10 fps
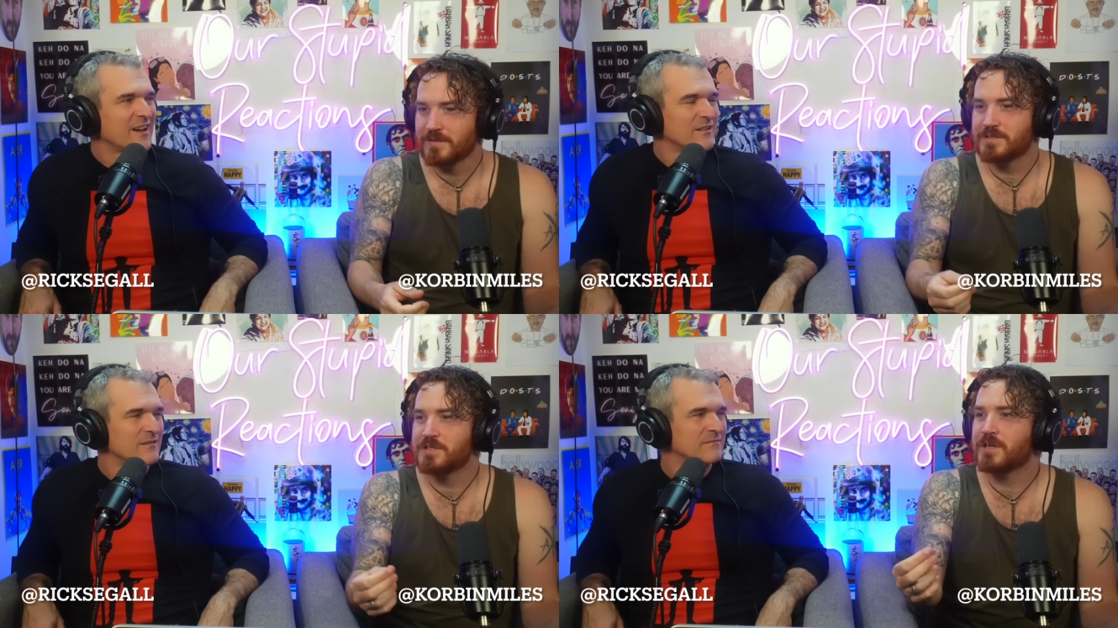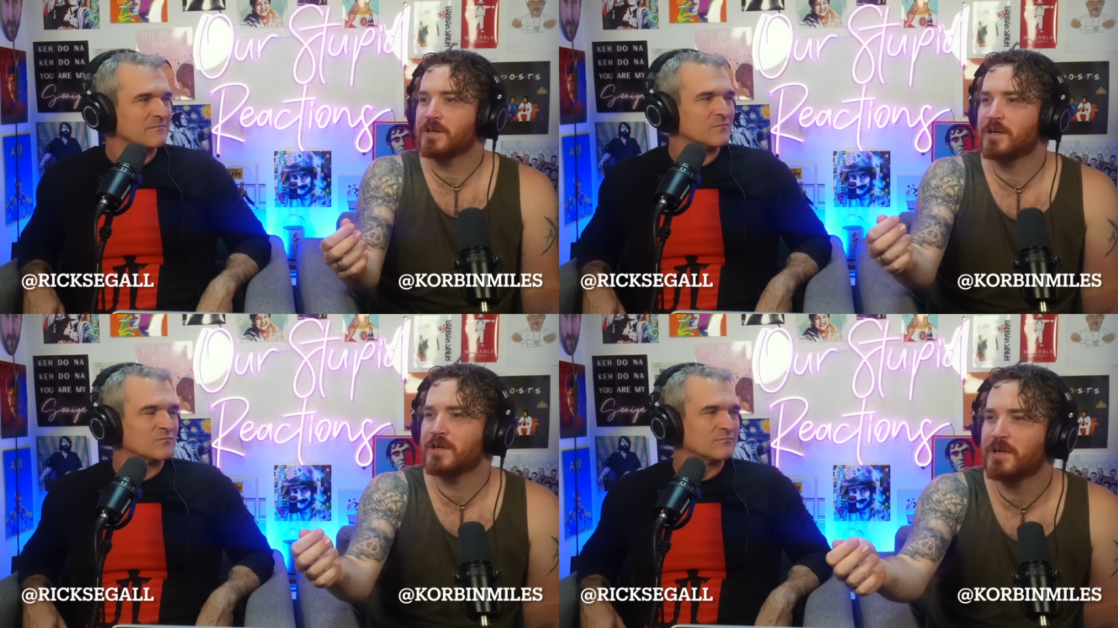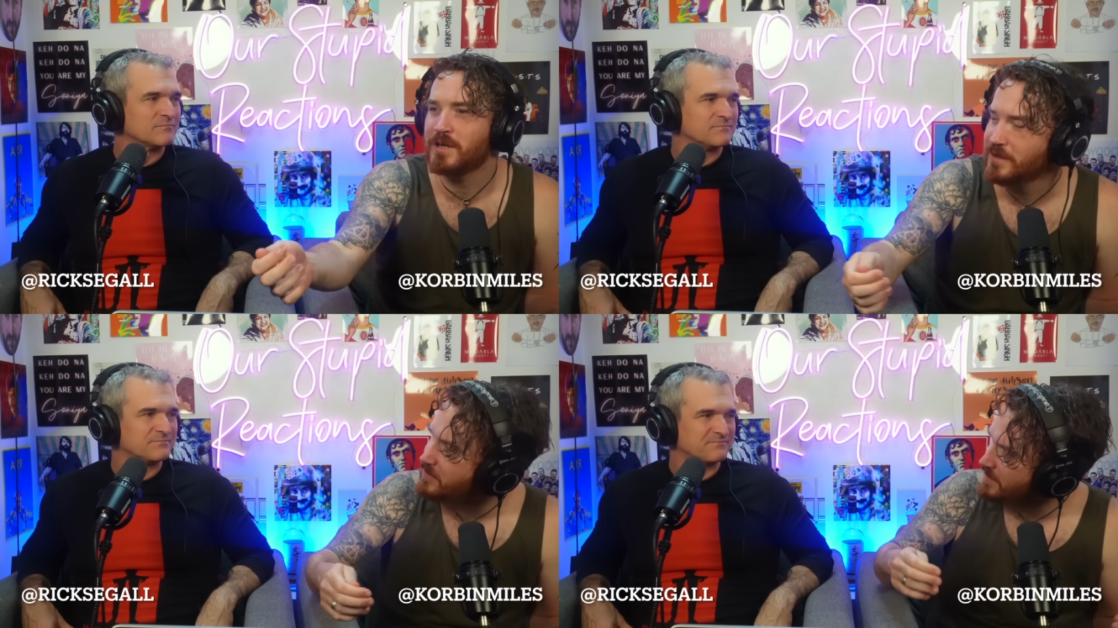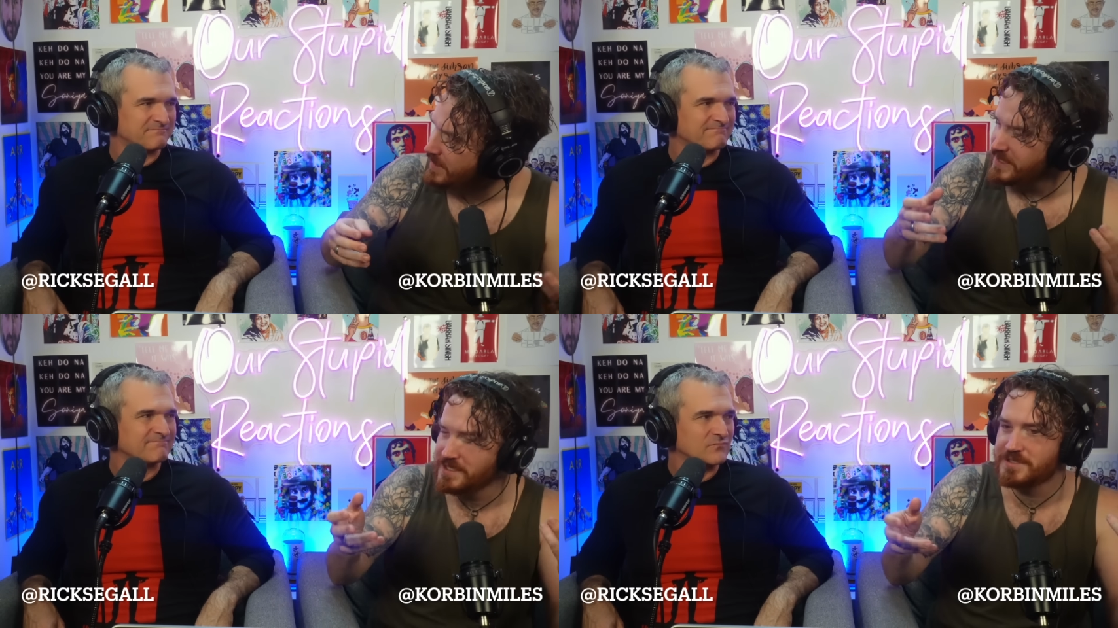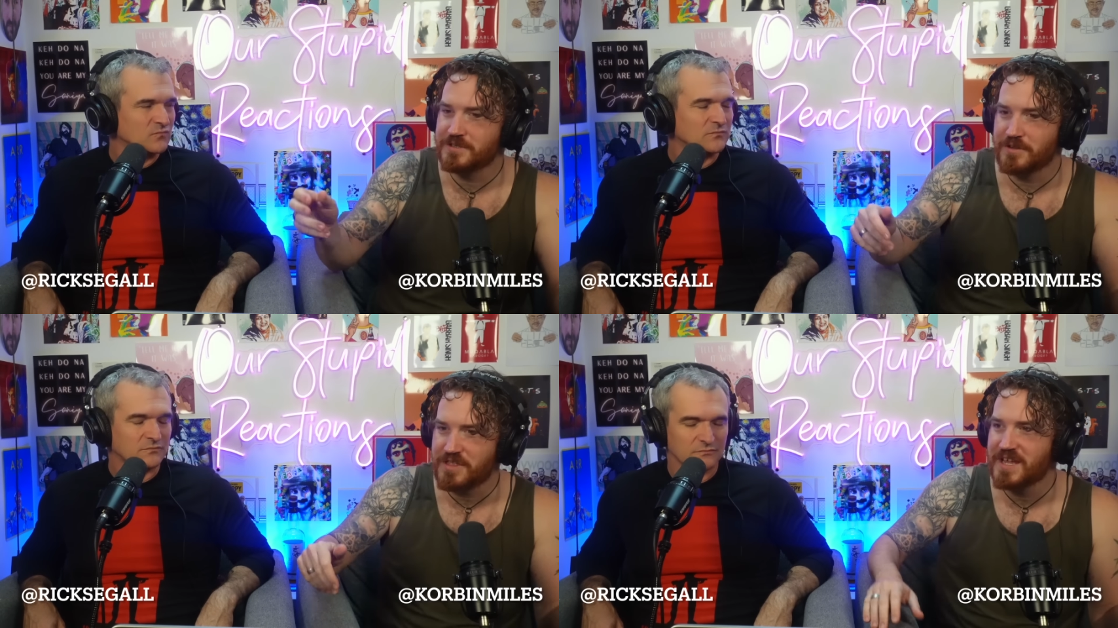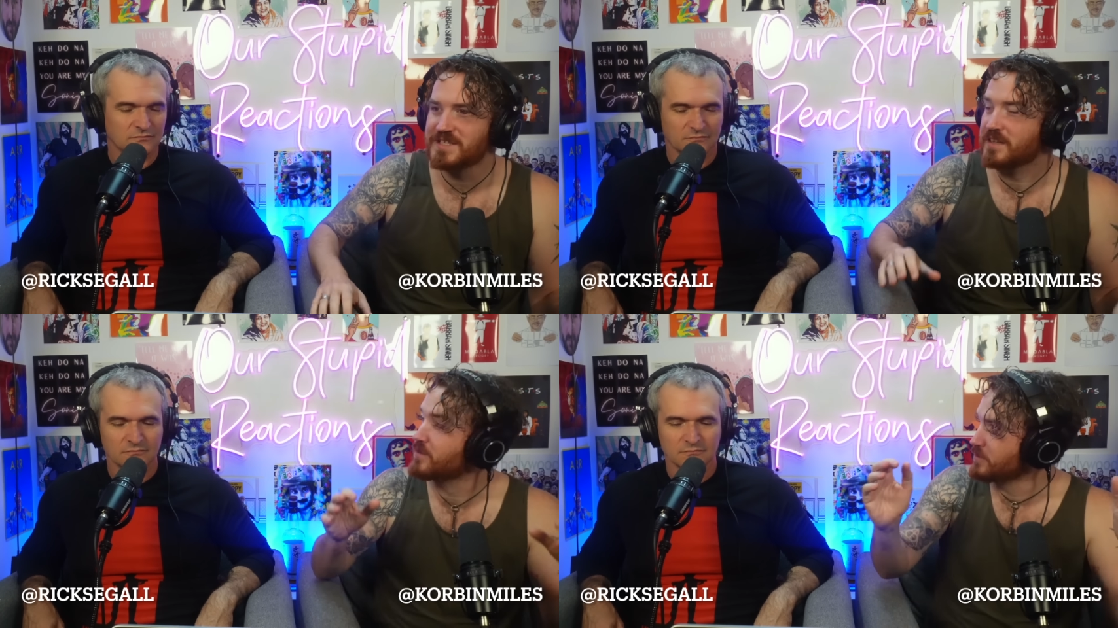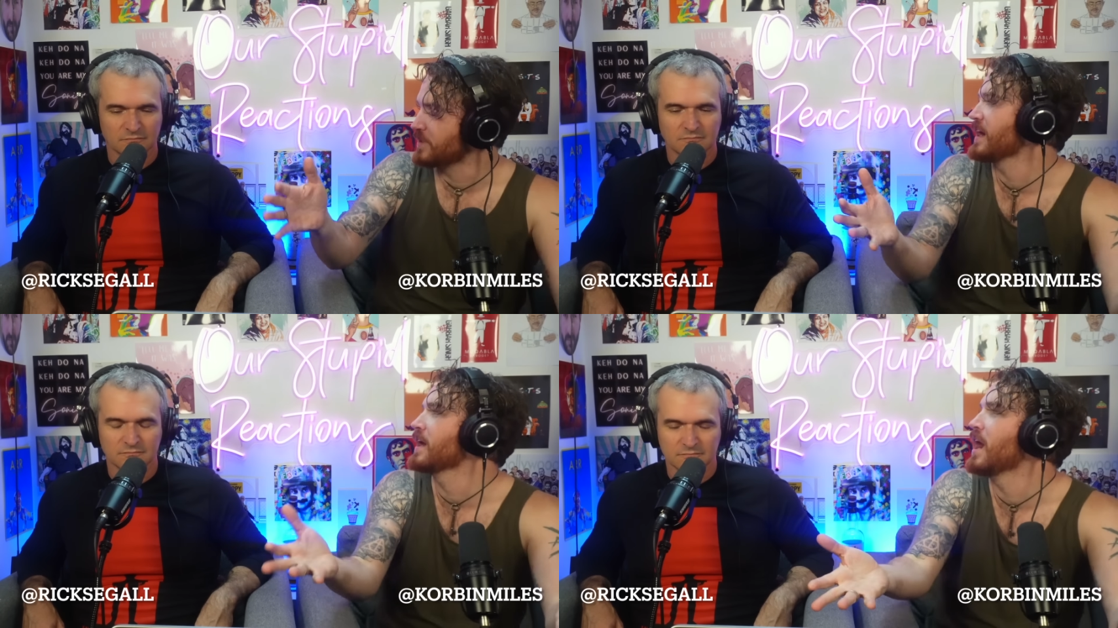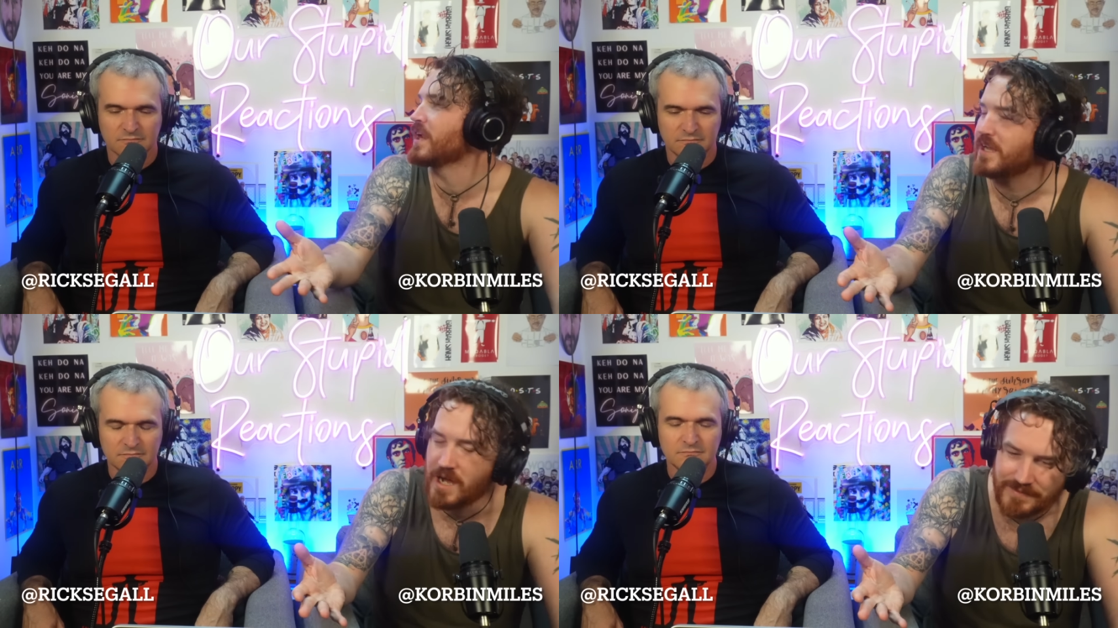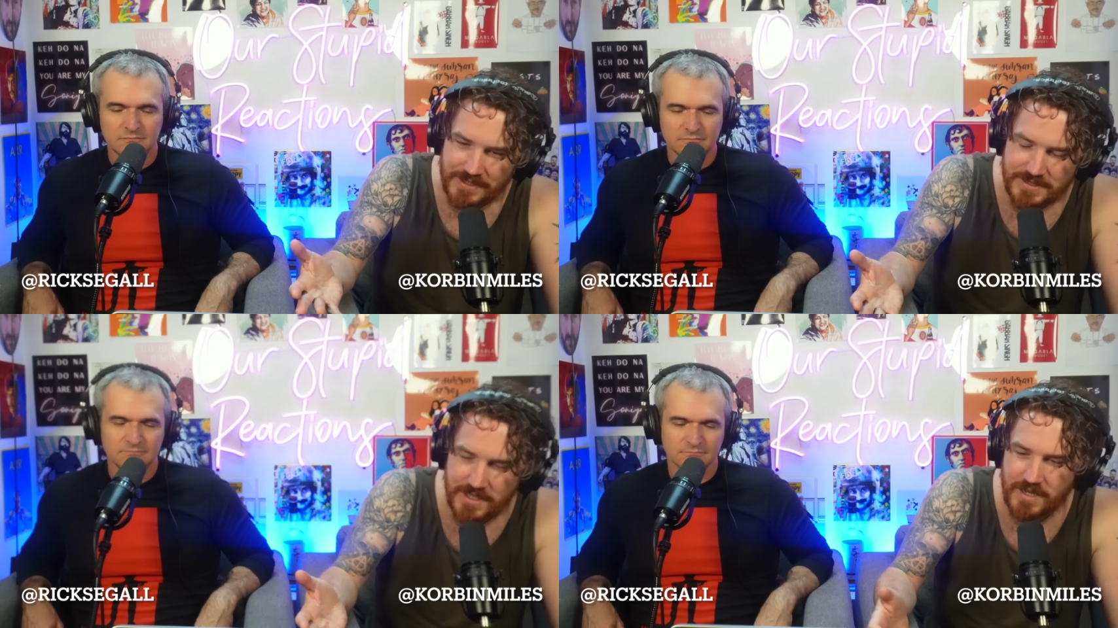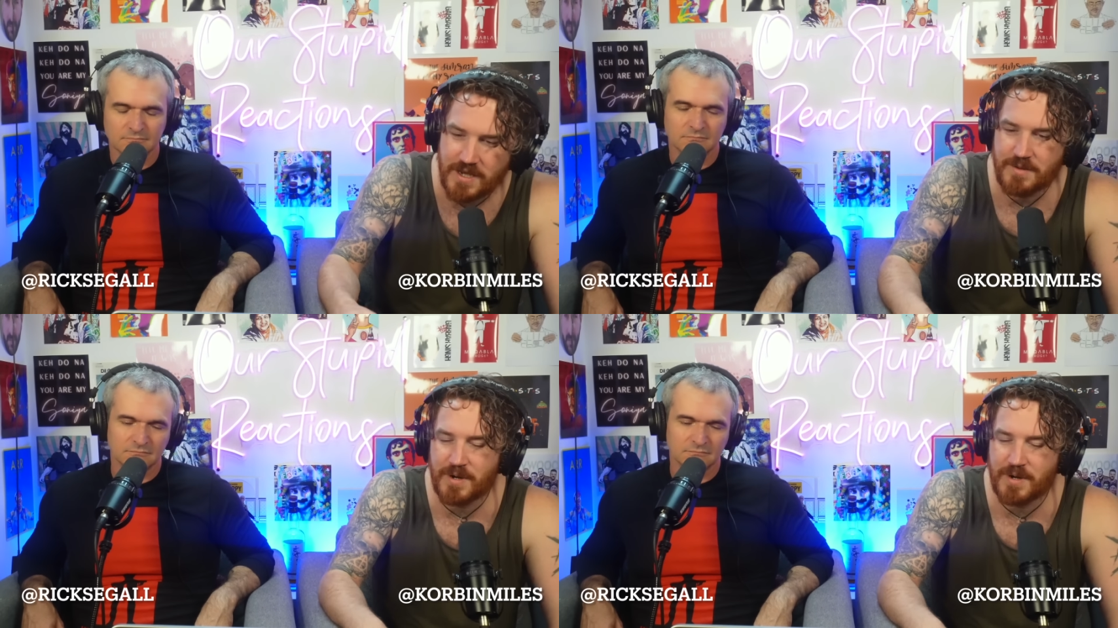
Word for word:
Speaker 1: Yeah. Or, like, he does certain things, those are iconic, obviously.